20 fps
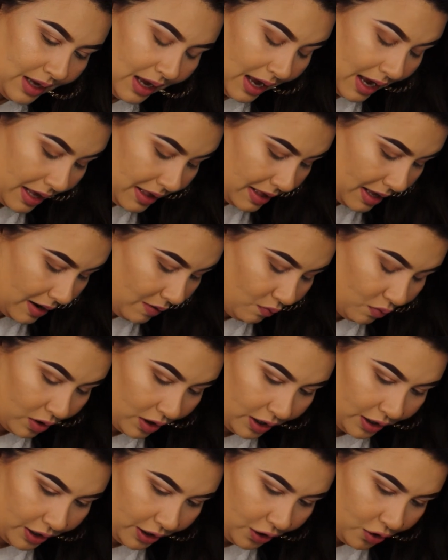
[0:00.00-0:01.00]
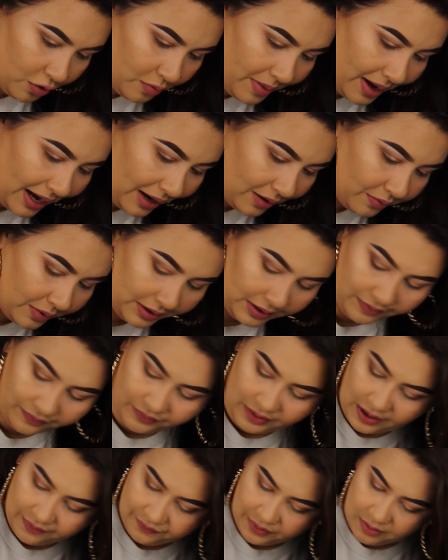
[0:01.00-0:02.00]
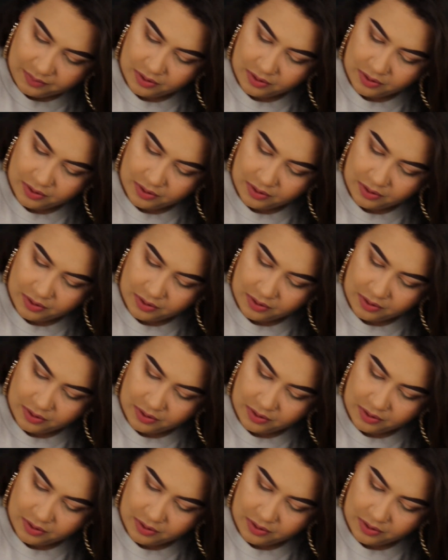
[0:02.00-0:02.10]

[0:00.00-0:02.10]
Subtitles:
And then we're gonna go back with the fluffy